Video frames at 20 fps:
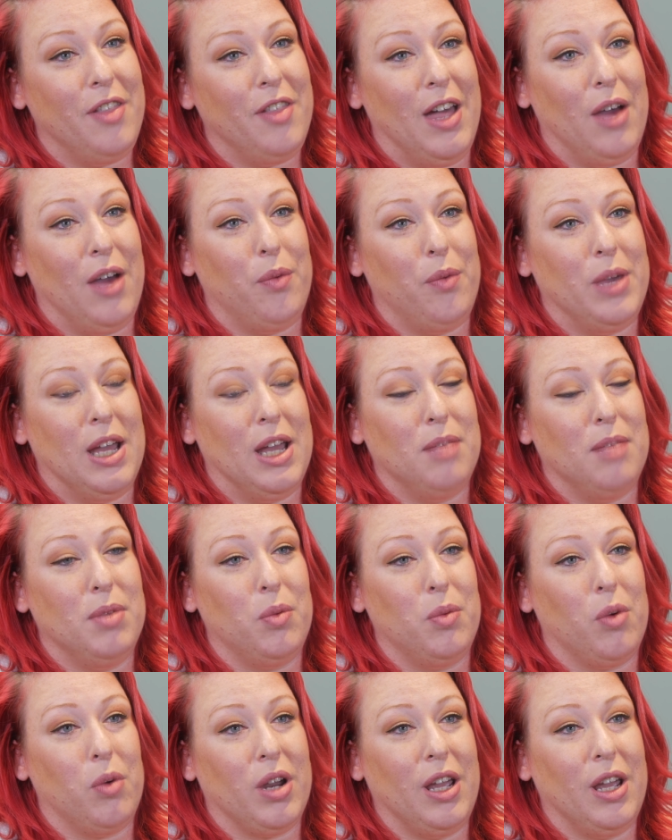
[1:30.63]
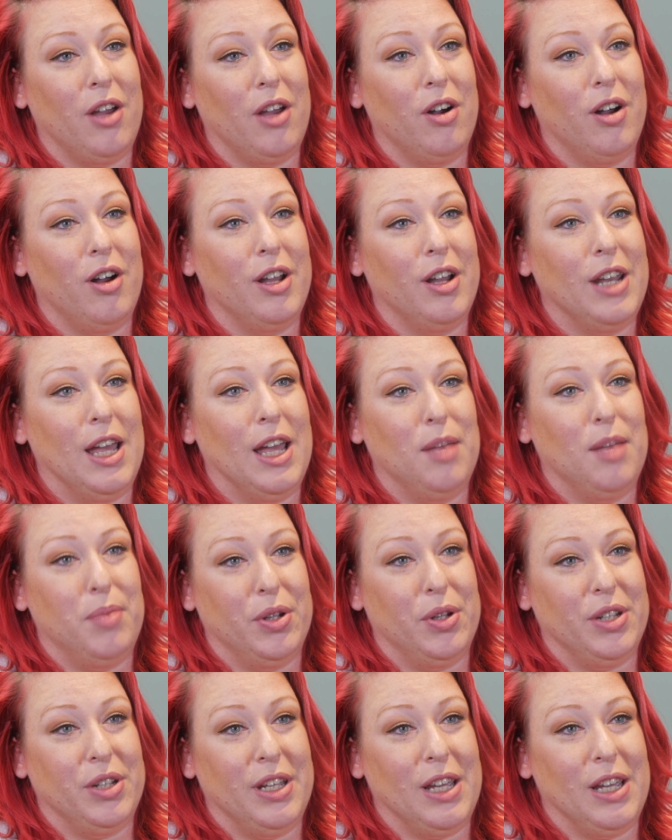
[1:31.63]
that we had been working on and
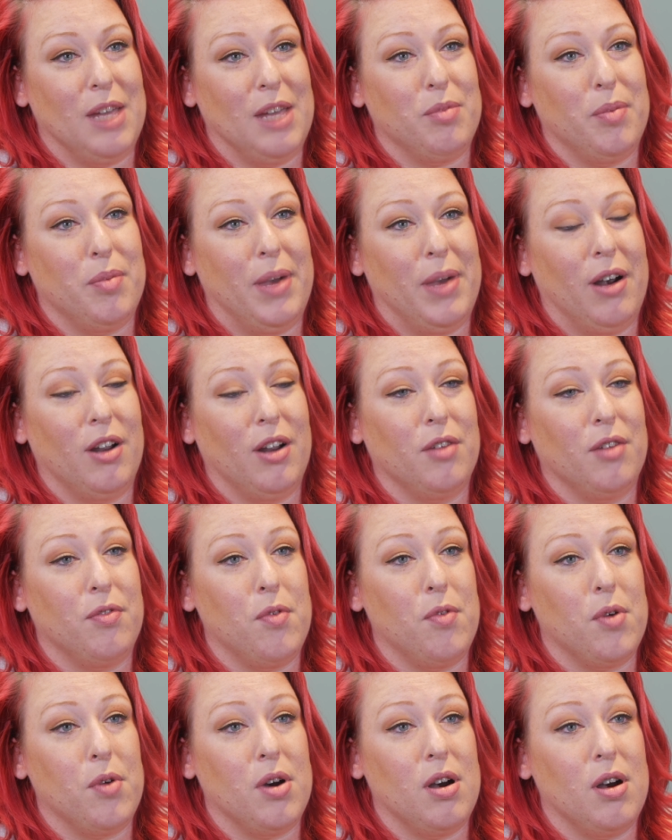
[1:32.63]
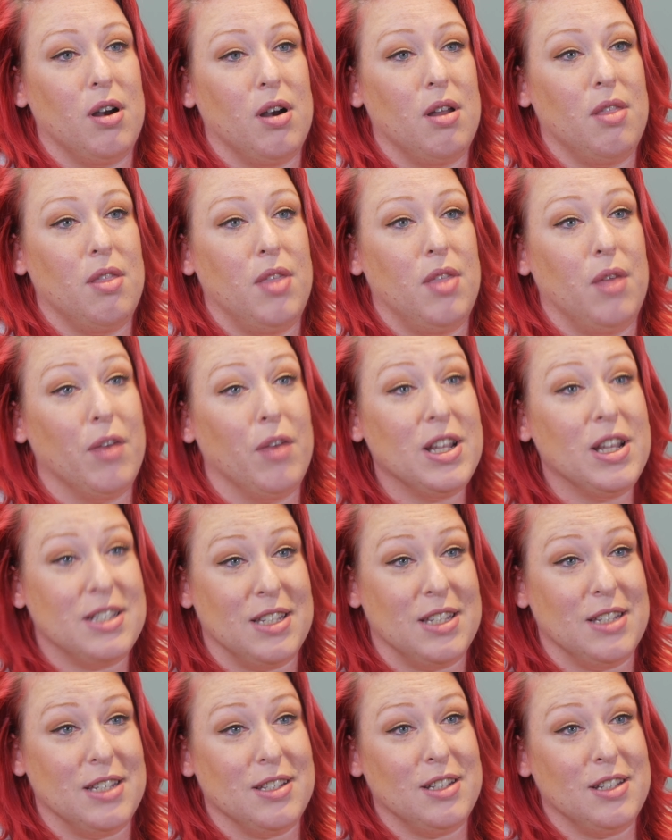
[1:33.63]
building and preparing for the race
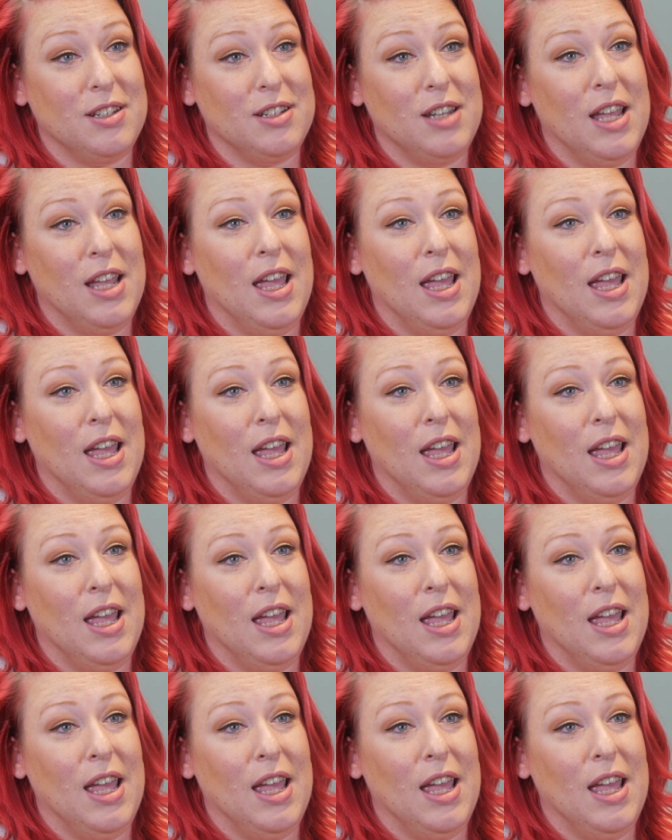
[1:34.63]
season.